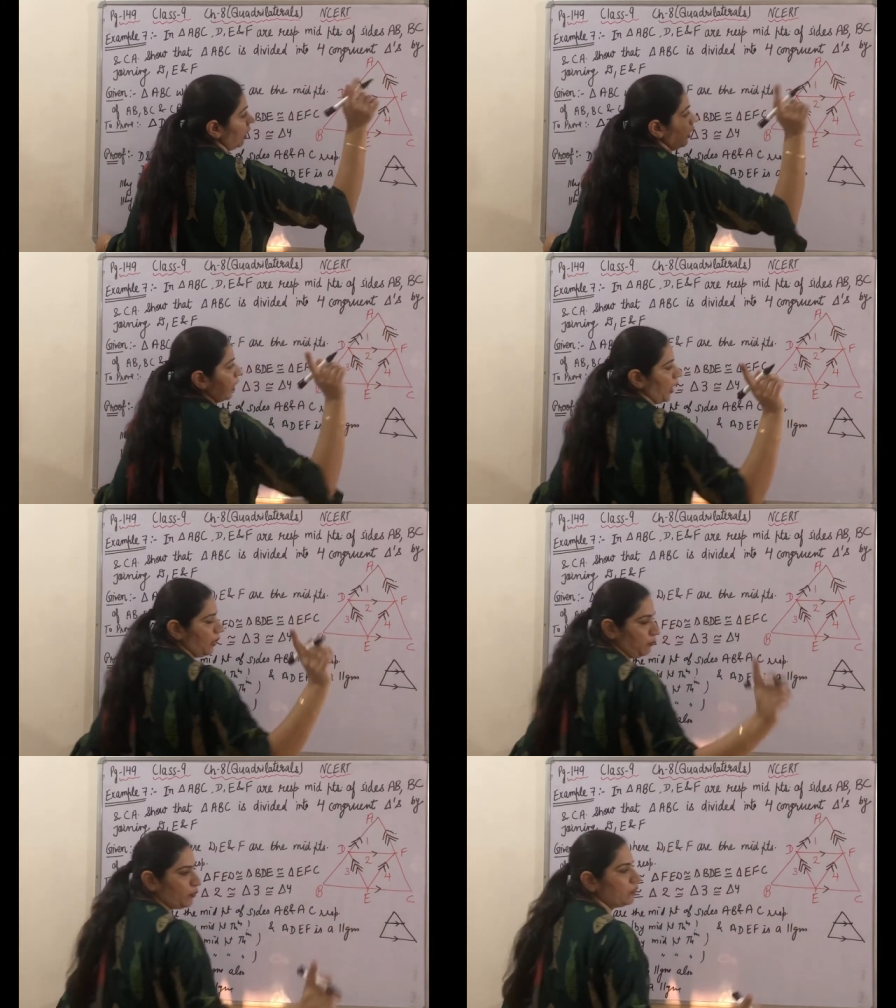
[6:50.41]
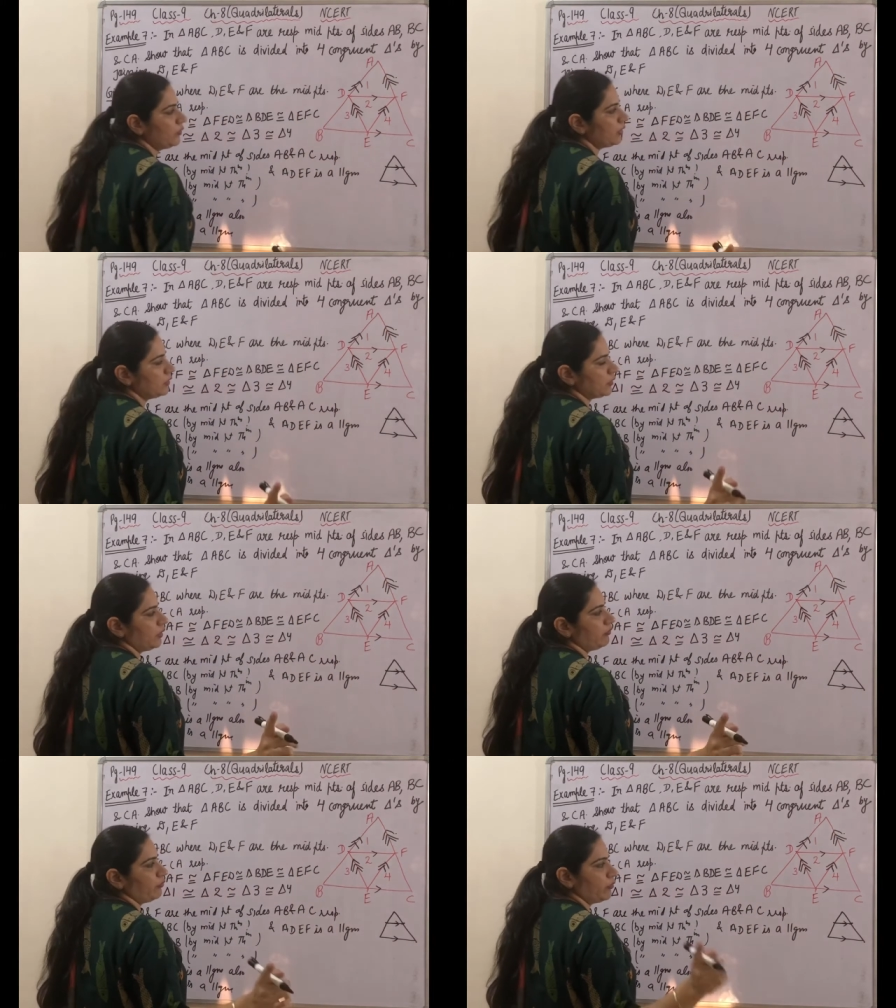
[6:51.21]
I'll prove the result
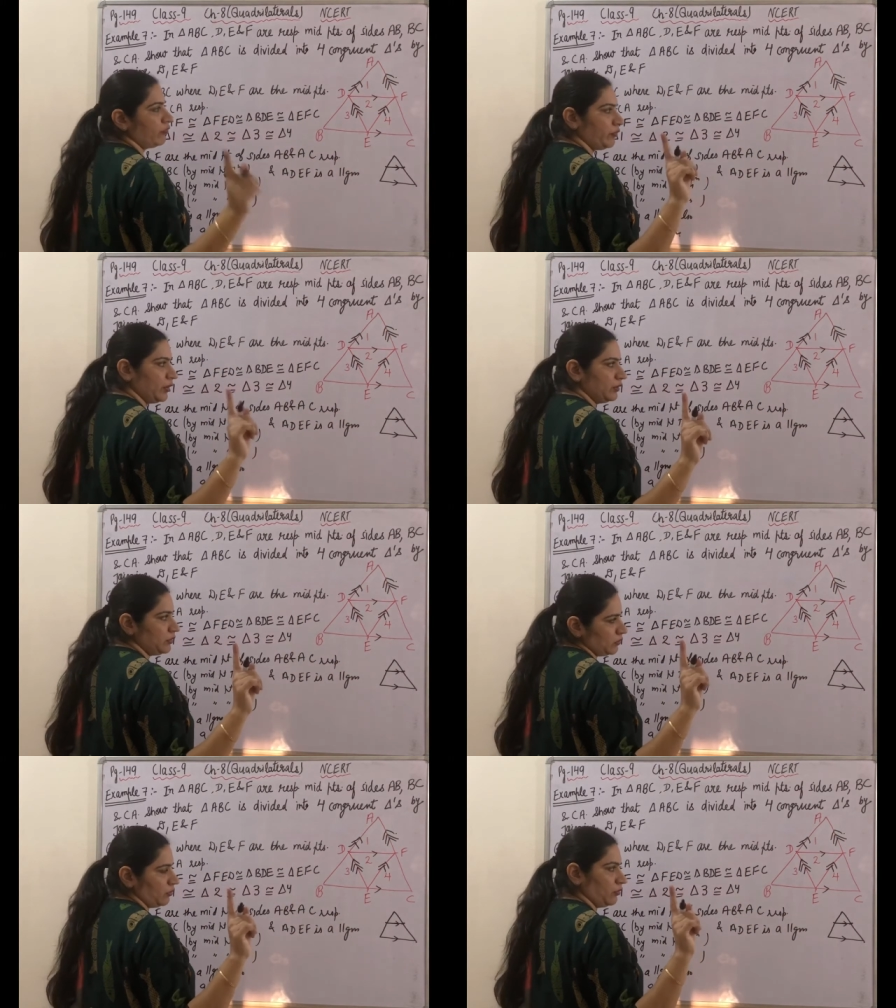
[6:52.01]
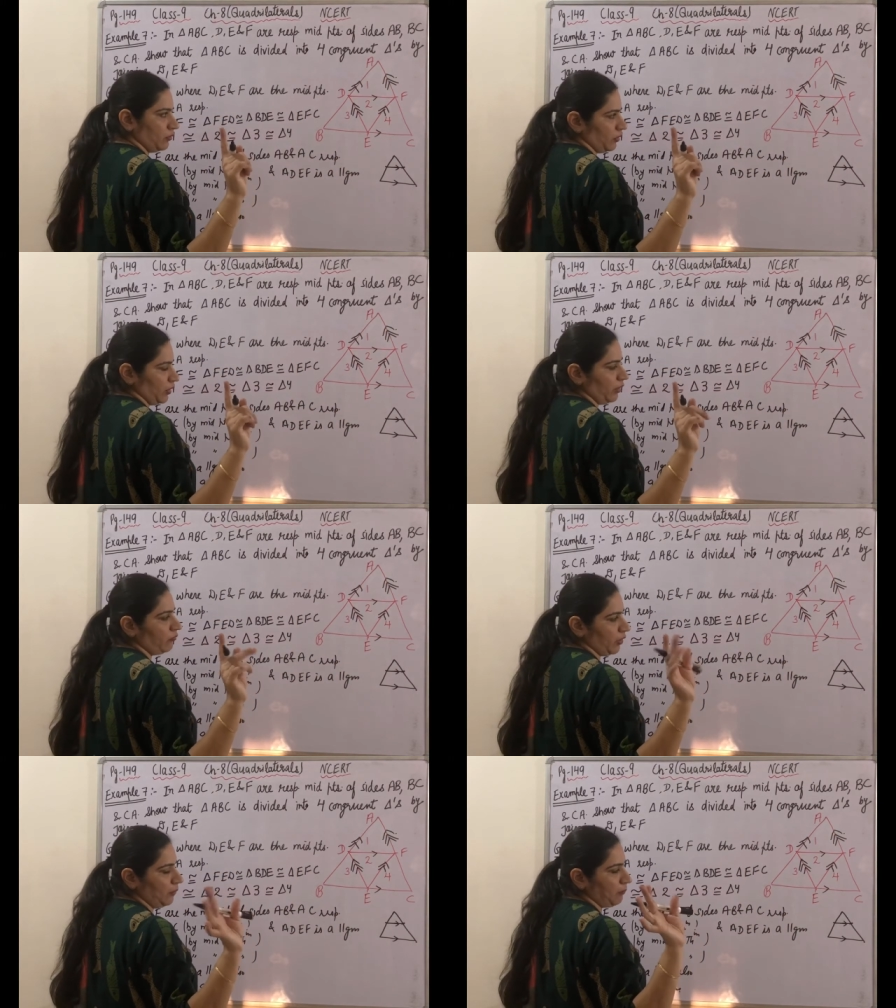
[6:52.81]
for first in
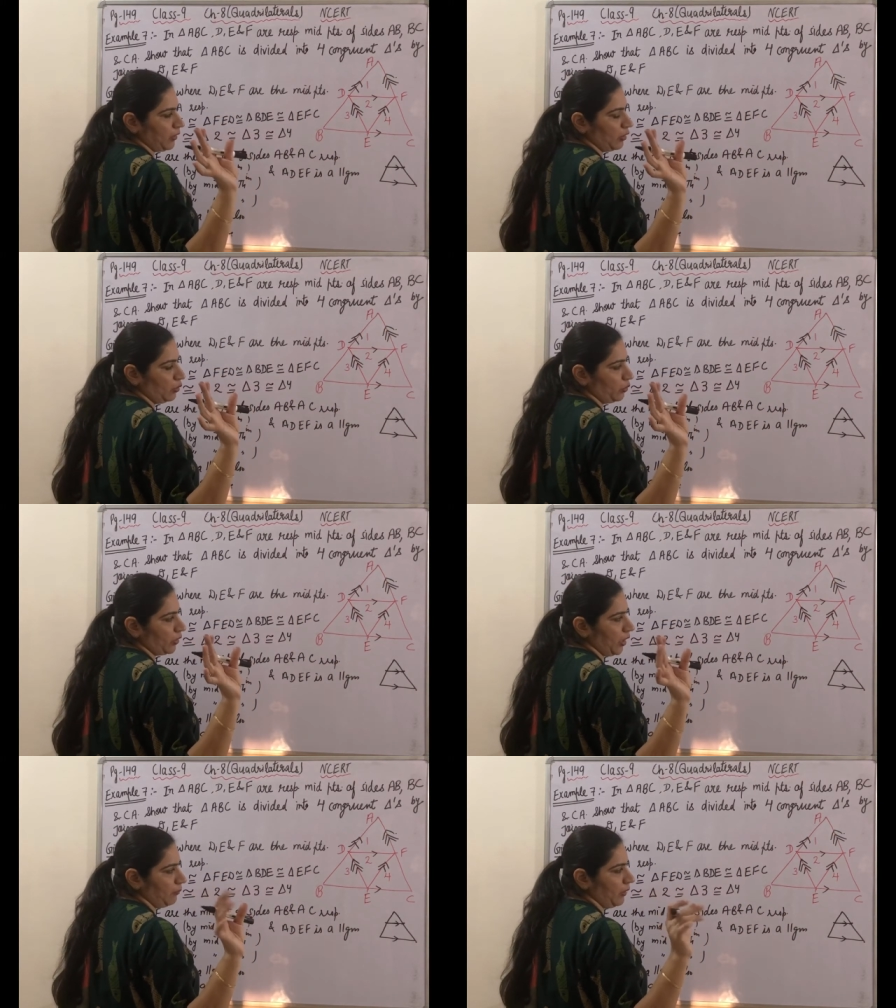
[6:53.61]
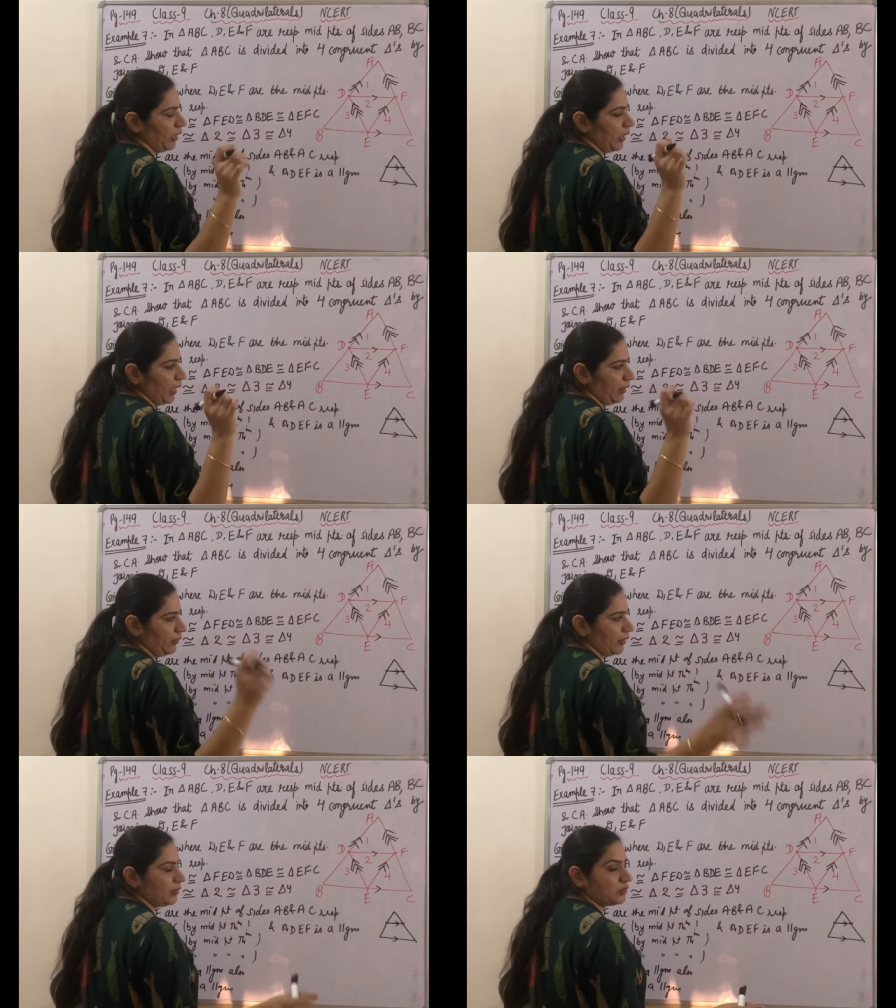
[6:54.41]
one parallelogram, and
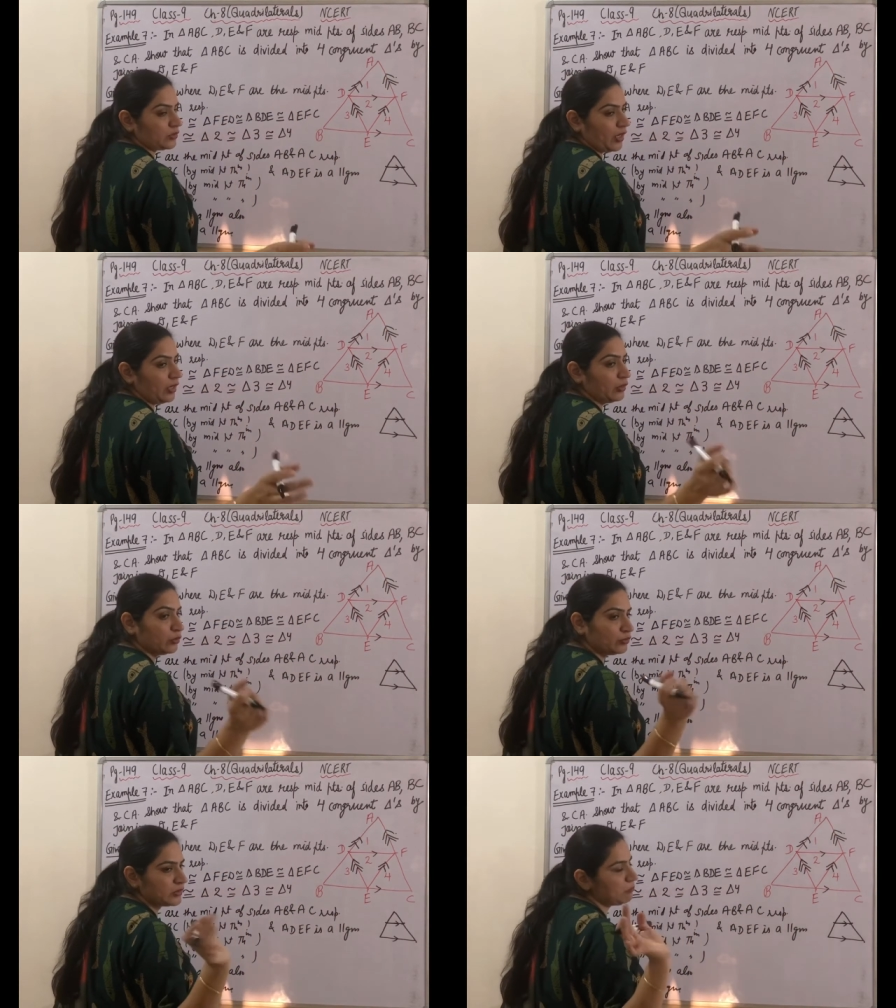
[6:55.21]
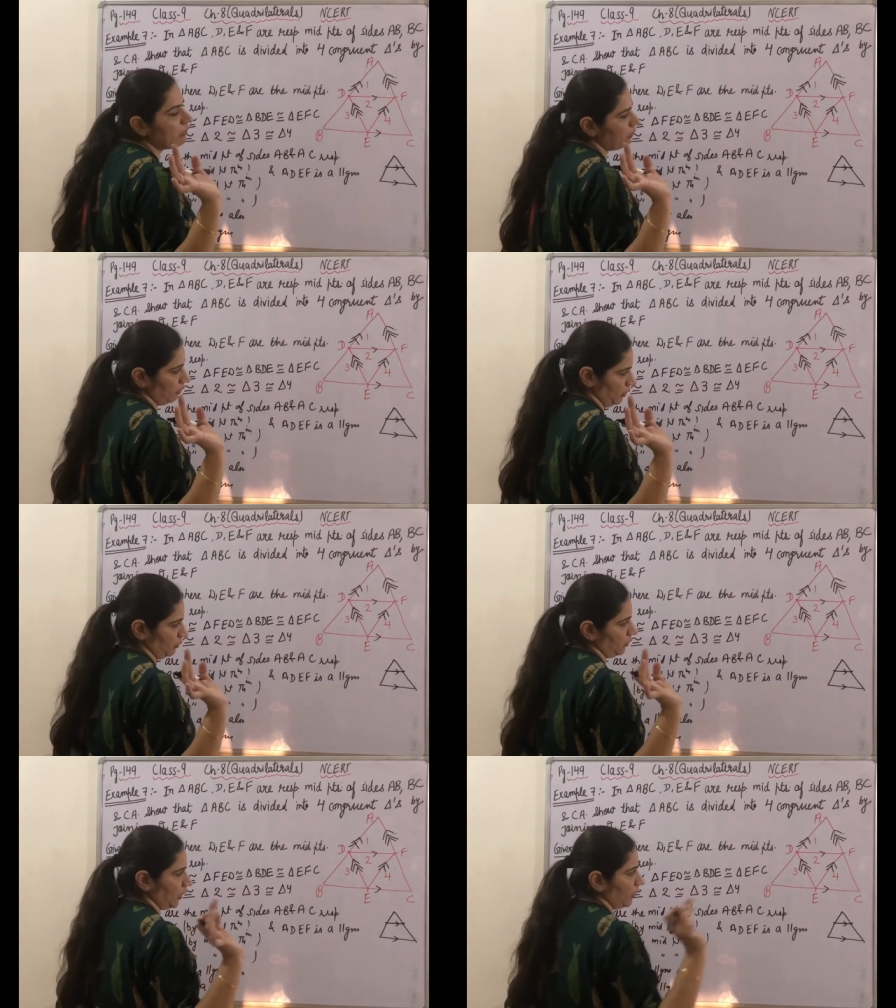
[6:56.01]
rest I'll use similarly.
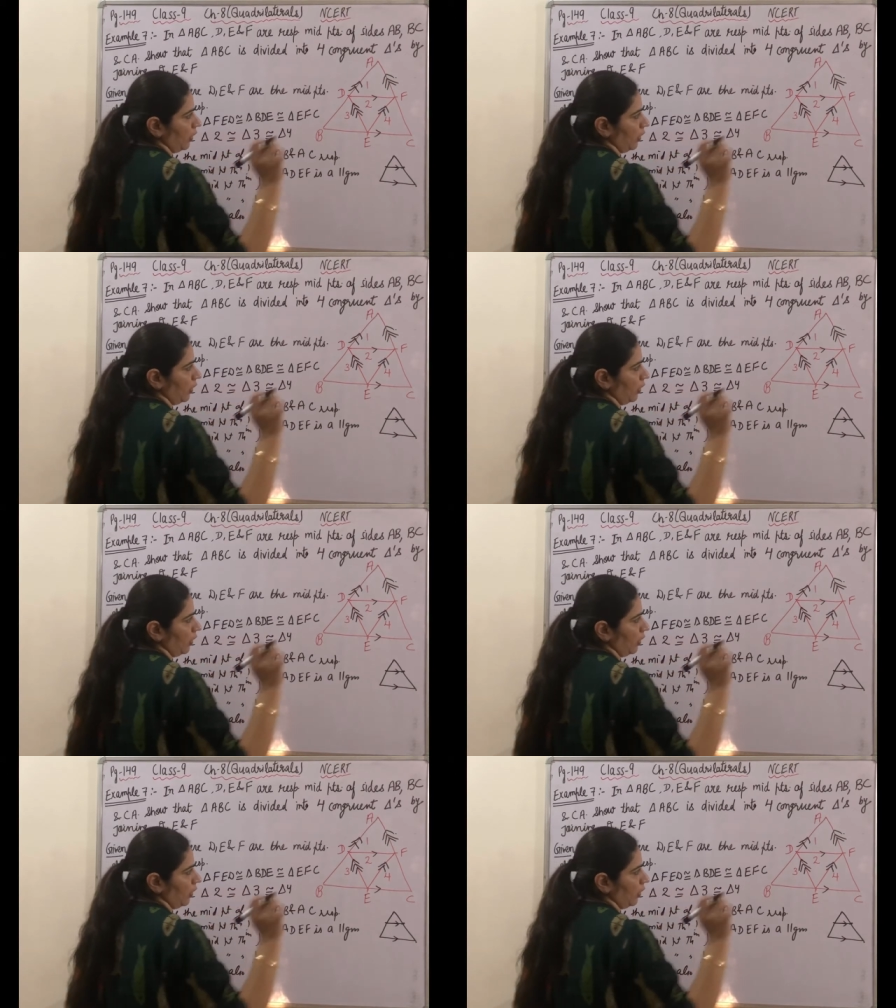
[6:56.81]
Okay.